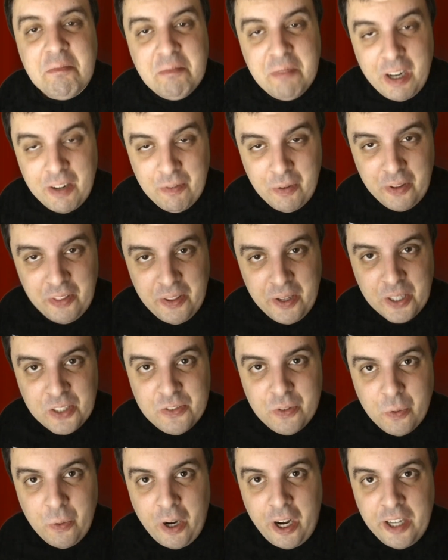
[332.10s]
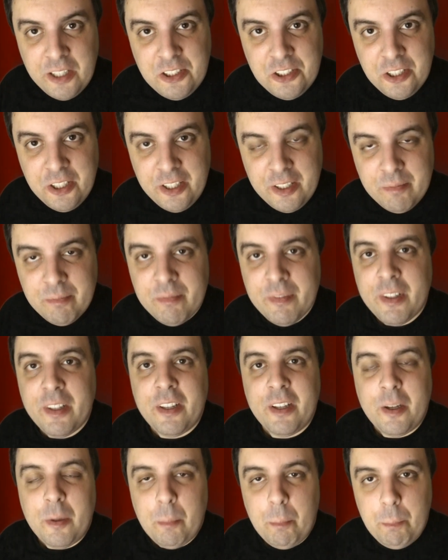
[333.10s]
Everyone, thanks for watching.
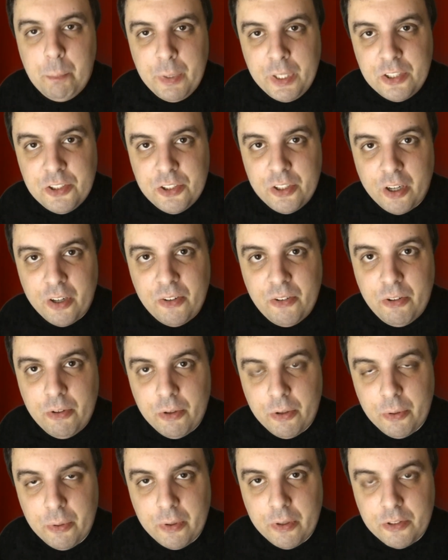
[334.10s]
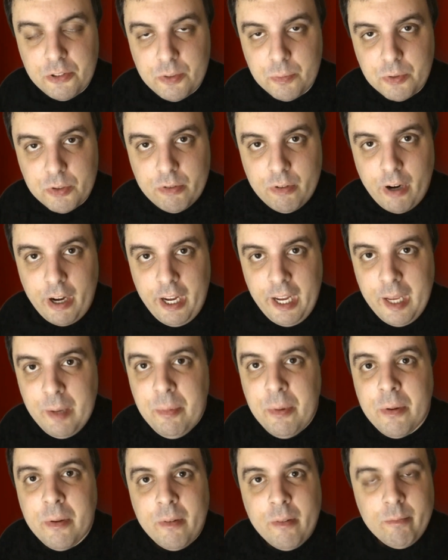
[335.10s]
Be sure to
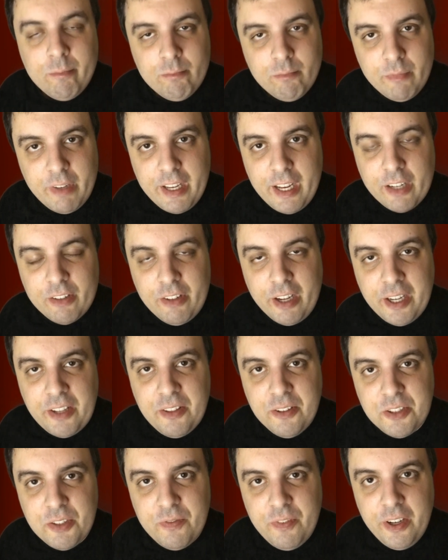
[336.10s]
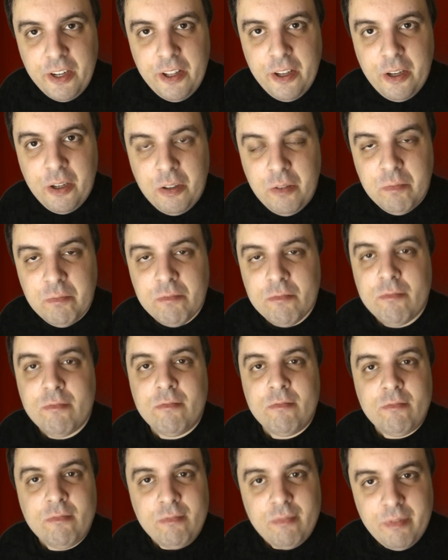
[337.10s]
subscribe and like this video,
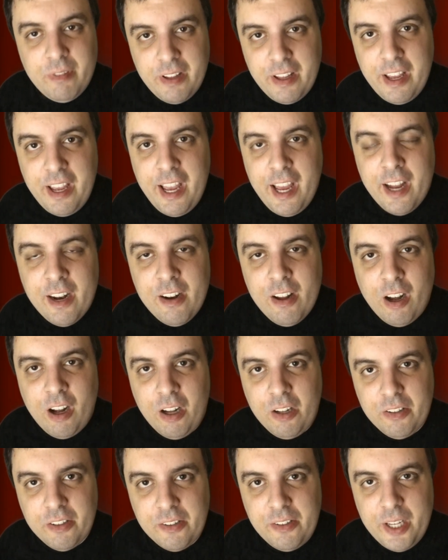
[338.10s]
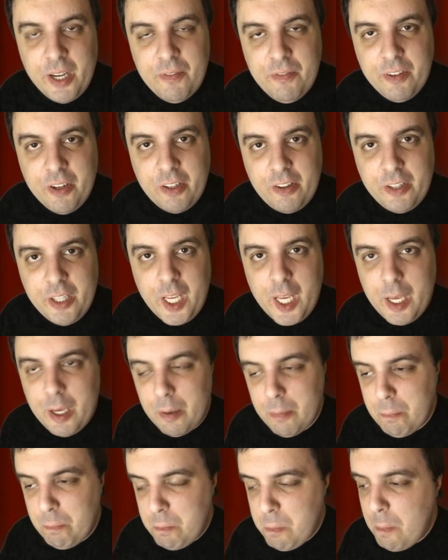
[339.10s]
and I'll
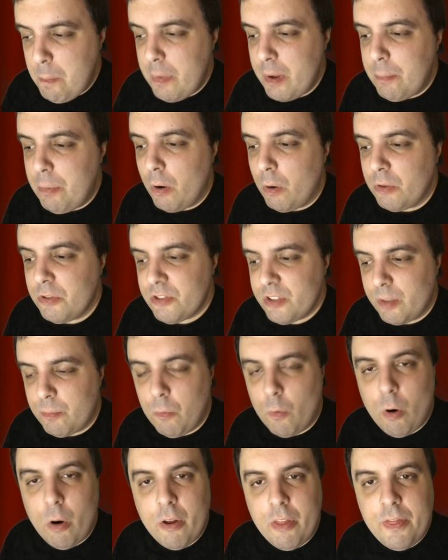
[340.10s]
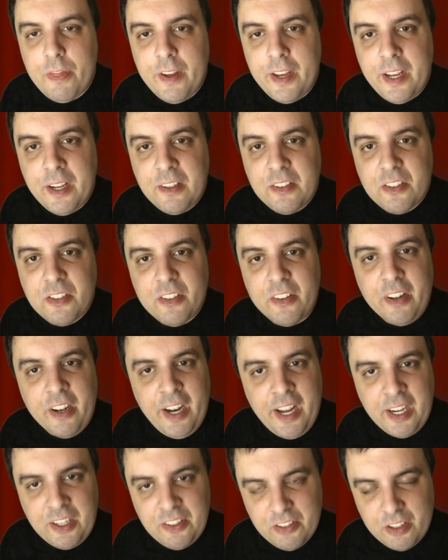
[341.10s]
definitely be posting more things in the
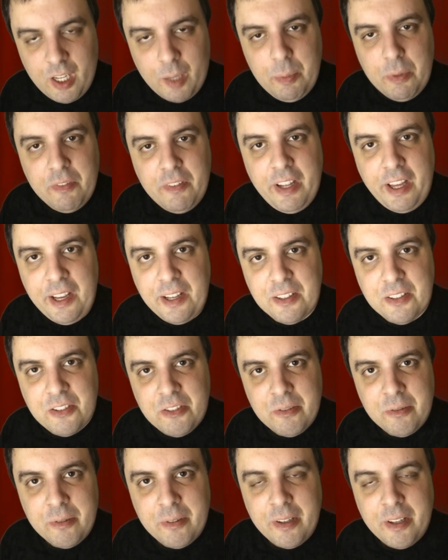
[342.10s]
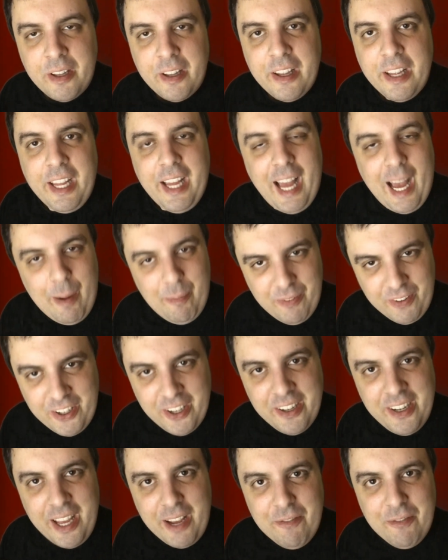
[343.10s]
next couple of days. Have a
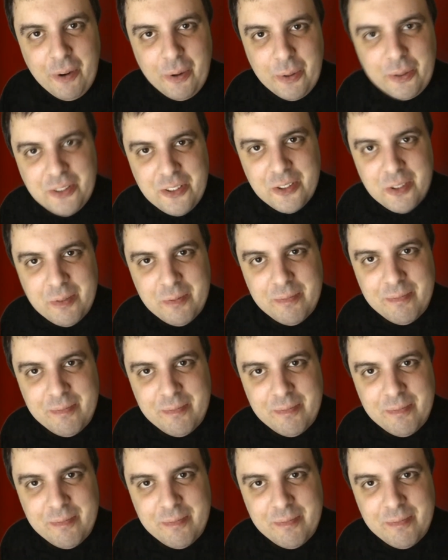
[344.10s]
good day, folks.